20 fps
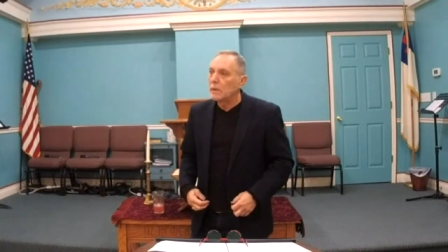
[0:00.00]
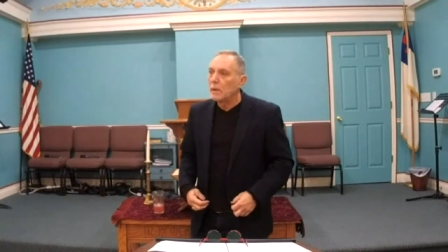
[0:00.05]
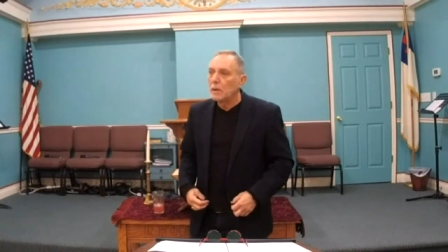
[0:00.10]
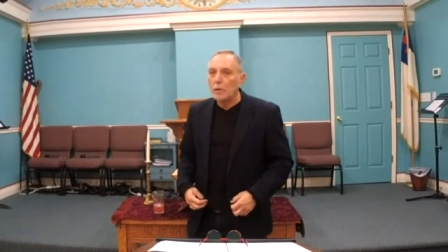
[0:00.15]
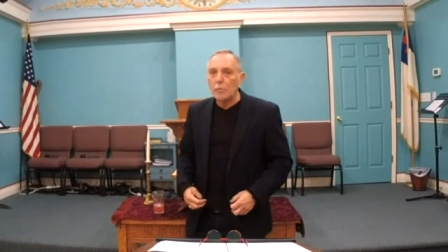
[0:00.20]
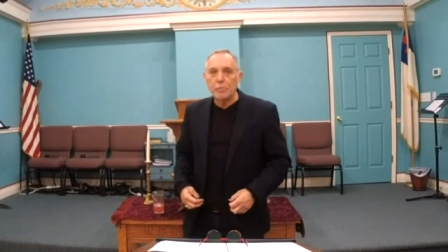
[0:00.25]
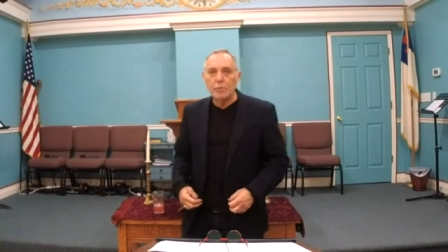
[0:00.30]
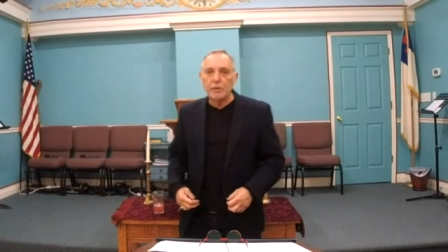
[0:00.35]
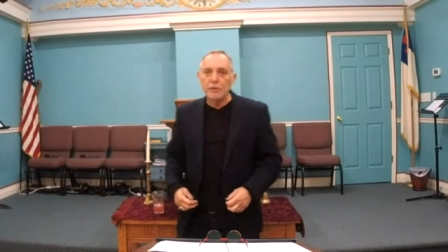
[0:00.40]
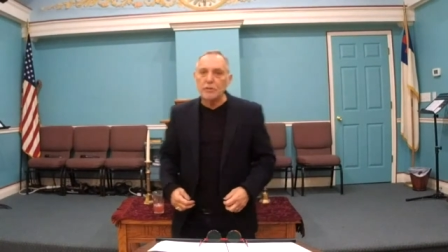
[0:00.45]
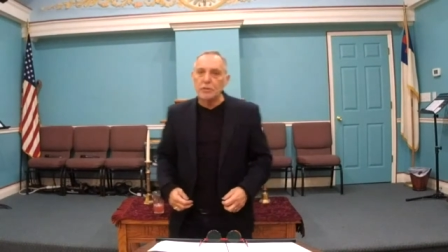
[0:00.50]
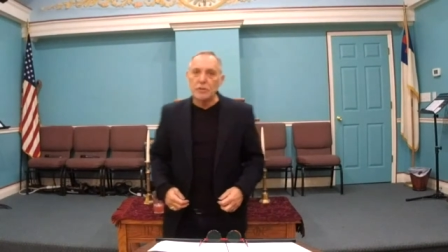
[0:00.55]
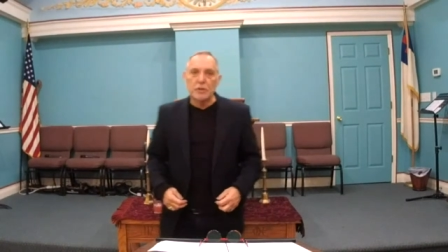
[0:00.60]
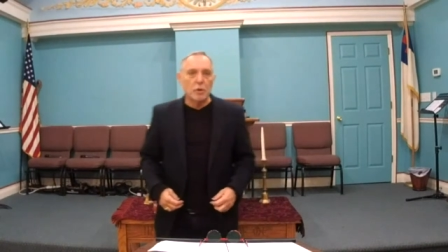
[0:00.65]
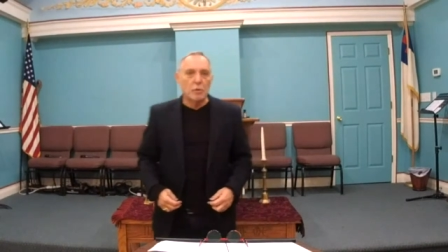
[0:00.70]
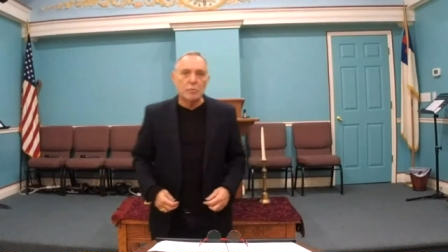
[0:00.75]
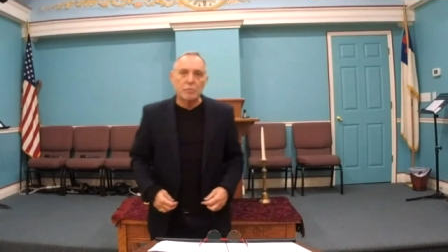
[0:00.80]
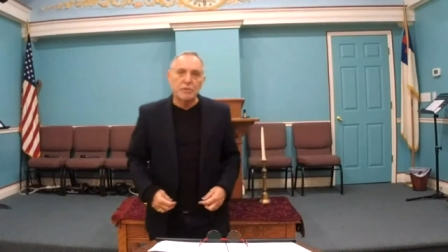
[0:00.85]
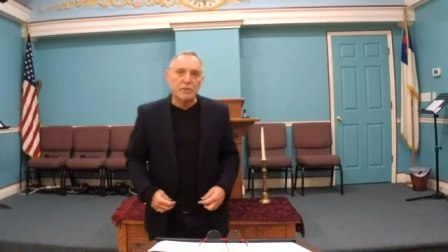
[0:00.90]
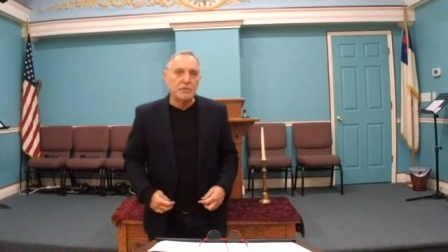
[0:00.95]
Don't preach
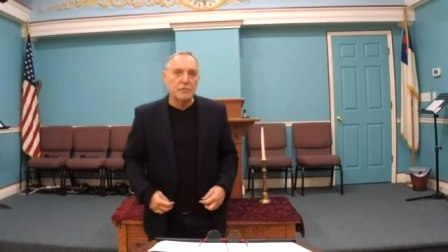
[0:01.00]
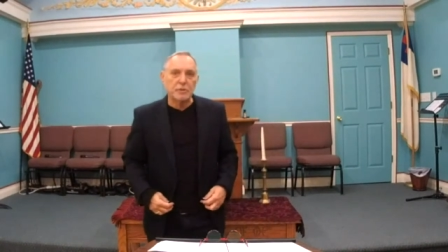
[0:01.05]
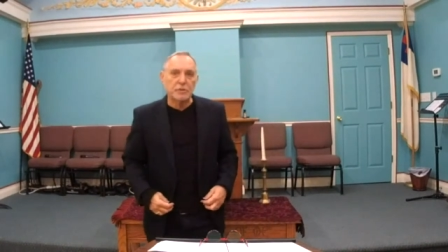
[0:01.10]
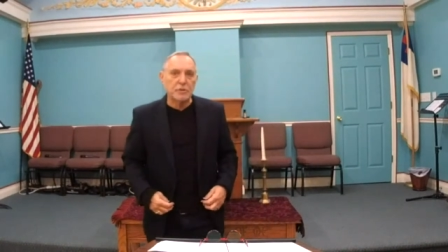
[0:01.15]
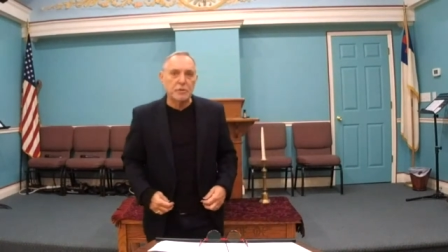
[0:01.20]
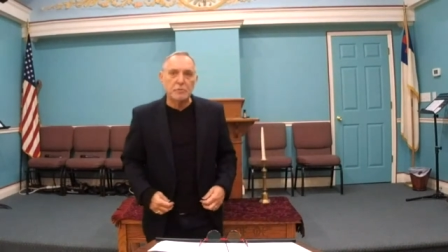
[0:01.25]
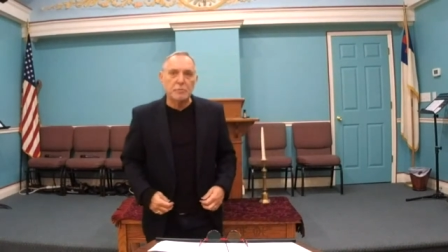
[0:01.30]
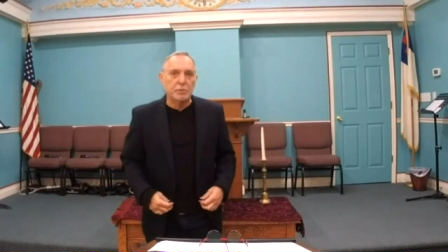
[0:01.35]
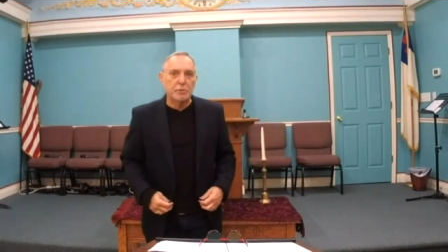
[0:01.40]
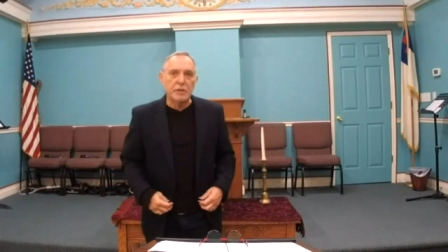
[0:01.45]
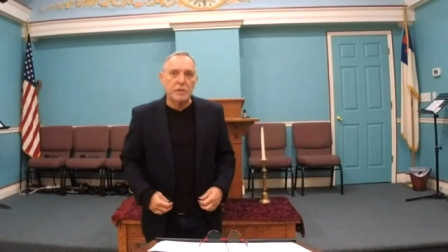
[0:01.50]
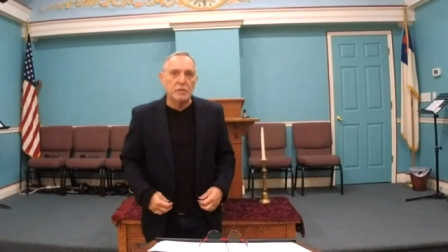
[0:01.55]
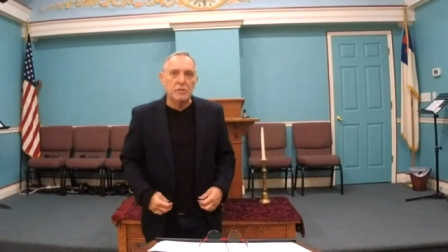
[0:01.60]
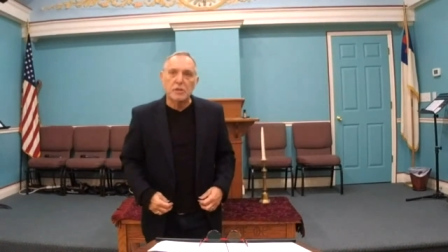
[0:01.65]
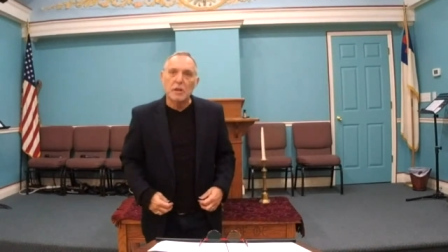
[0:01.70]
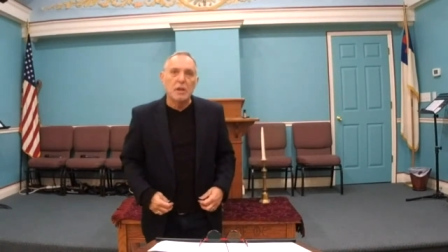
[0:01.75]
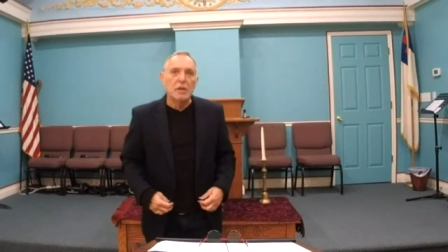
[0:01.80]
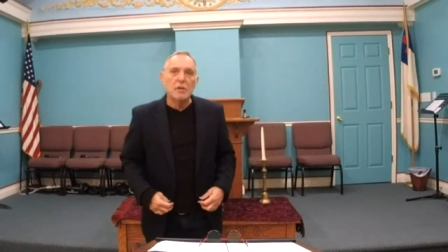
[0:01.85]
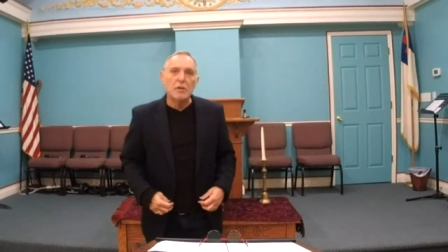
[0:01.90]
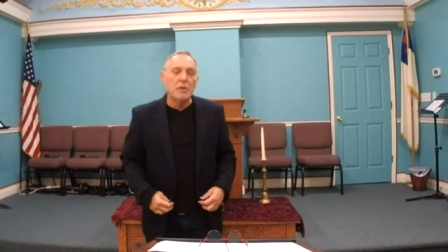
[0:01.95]
Don't preach what you preach.
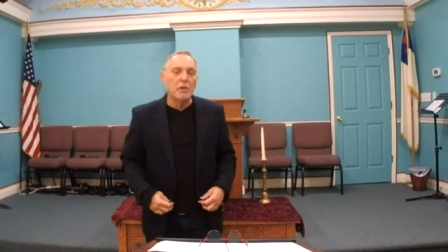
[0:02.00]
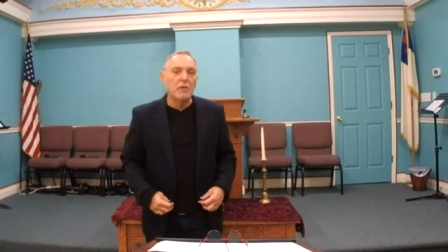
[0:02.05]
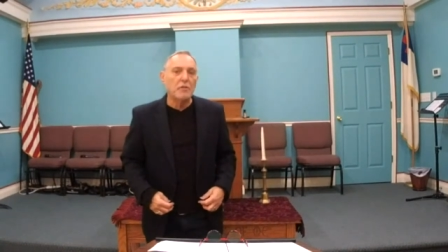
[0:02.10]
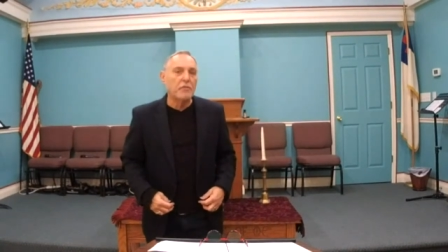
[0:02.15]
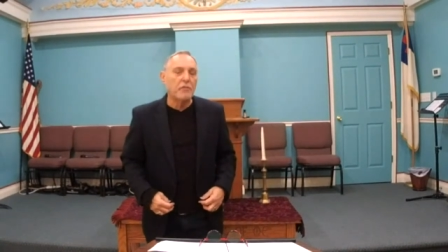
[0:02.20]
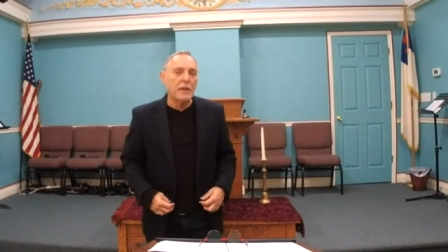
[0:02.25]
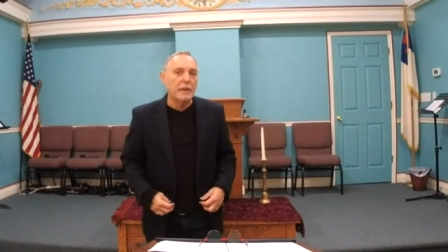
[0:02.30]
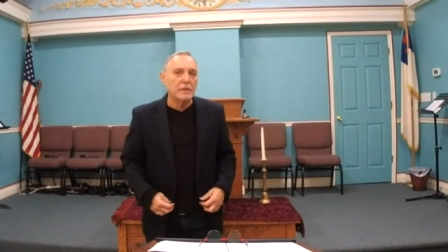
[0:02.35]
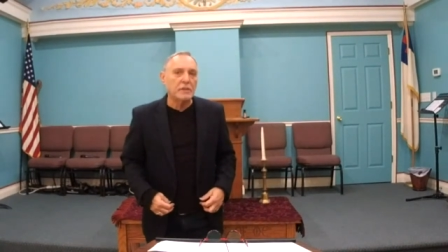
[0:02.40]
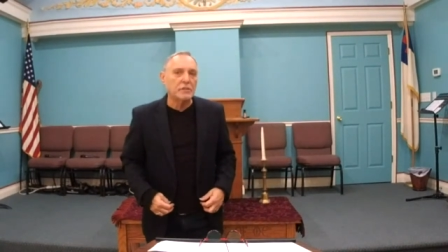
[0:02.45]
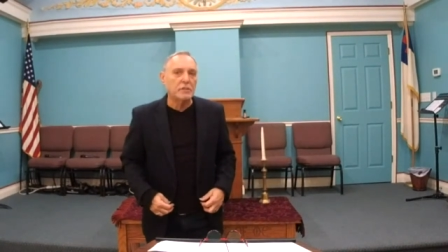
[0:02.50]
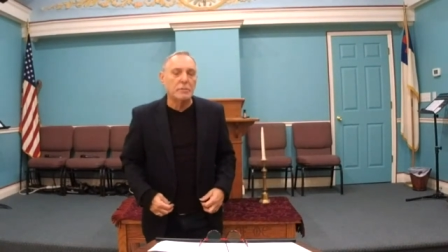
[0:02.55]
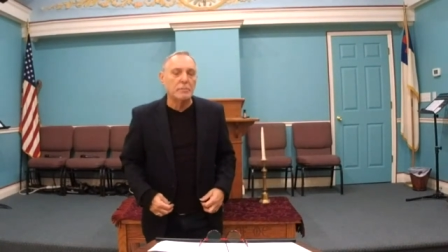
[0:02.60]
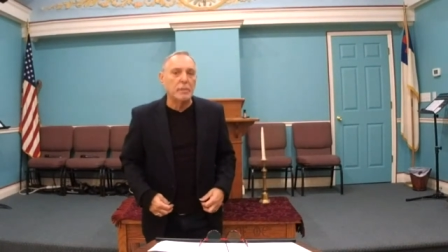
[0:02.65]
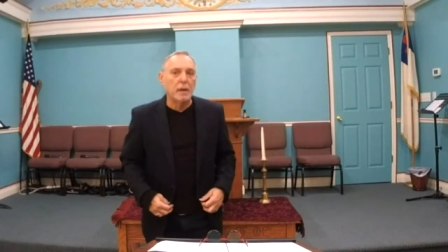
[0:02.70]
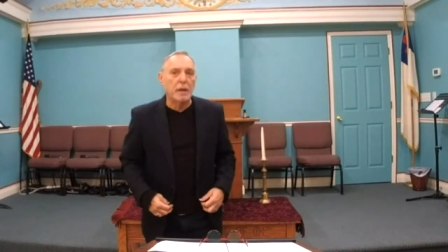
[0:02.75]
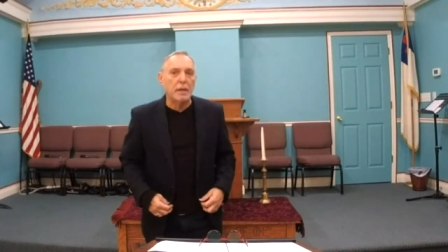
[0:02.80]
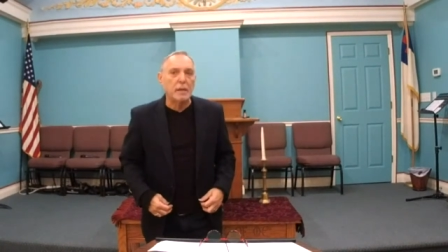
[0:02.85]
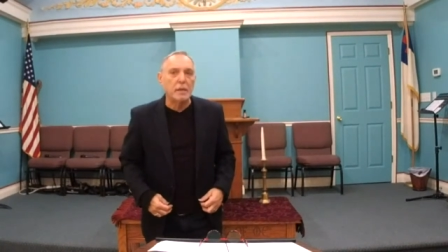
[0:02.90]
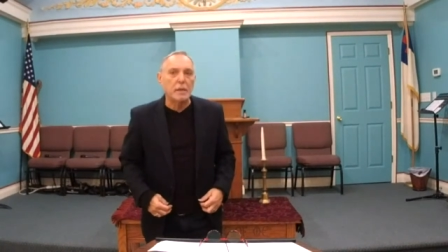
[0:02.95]
You'll offend
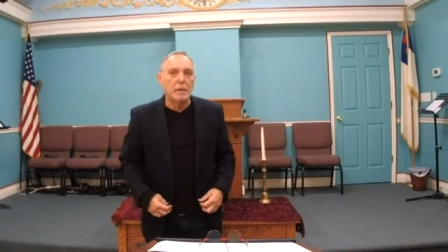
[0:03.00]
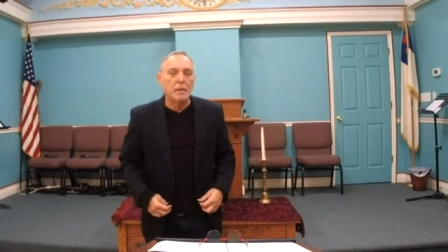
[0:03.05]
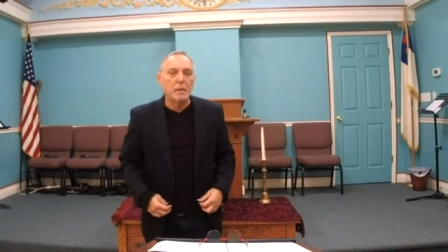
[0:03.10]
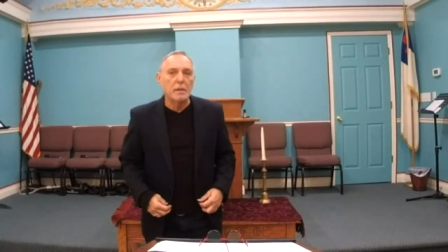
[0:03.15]
somebody.